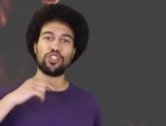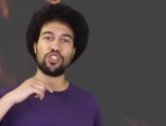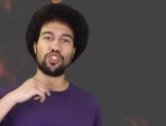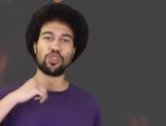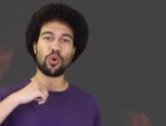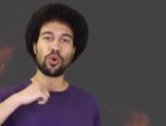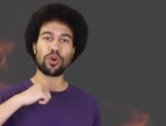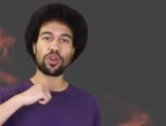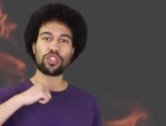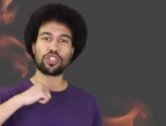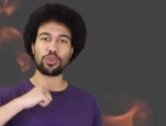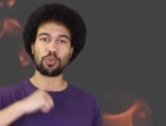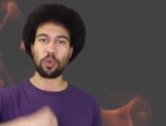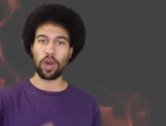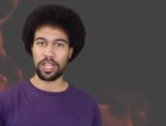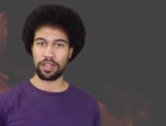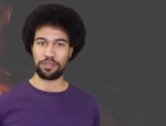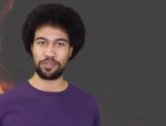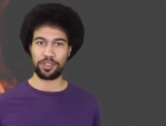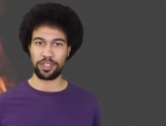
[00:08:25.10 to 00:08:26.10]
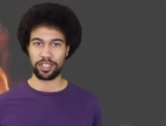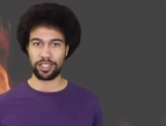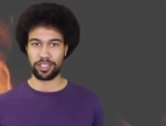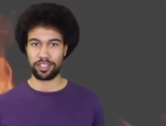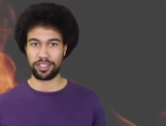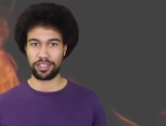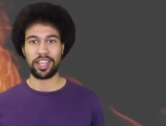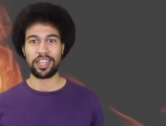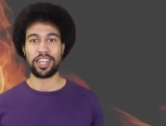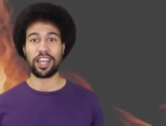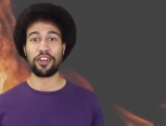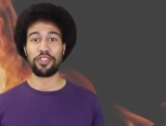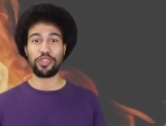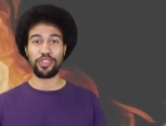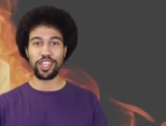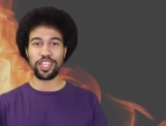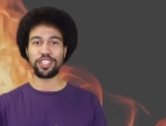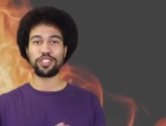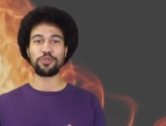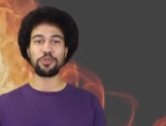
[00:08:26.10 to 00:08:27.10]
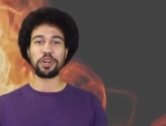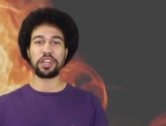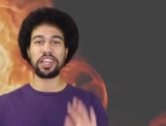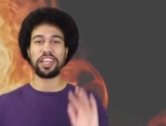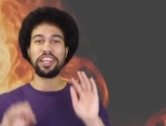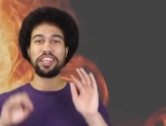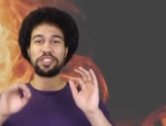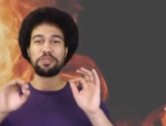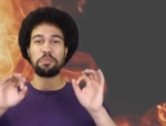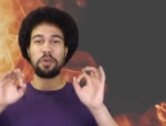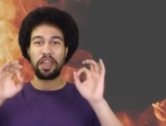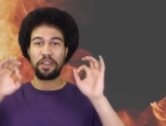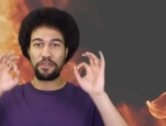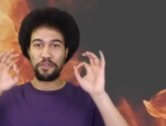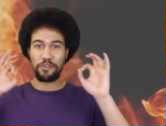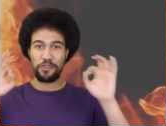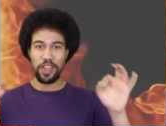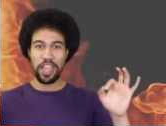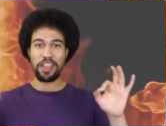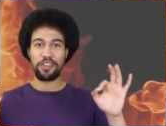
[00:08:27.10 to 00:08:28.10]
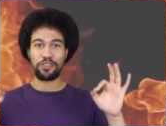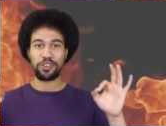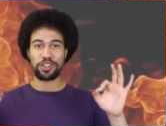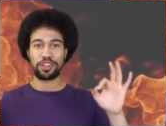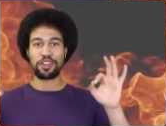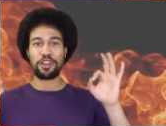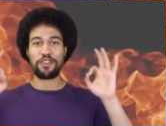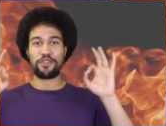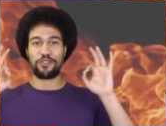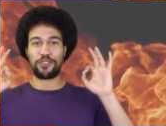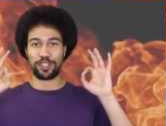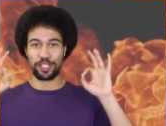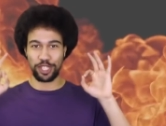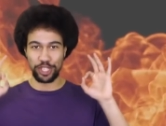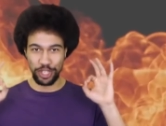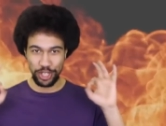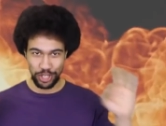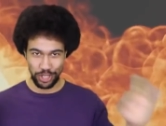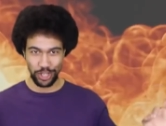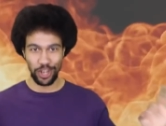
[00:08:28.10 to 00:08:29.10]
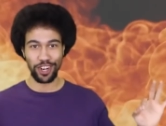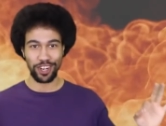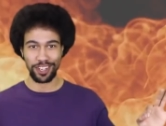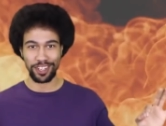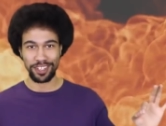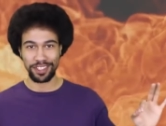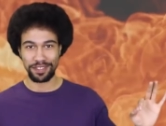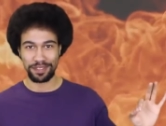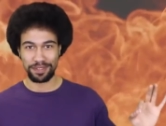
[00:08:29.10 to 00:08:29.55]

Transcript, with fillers: George Whitefield. Now this one is my favorite for sure.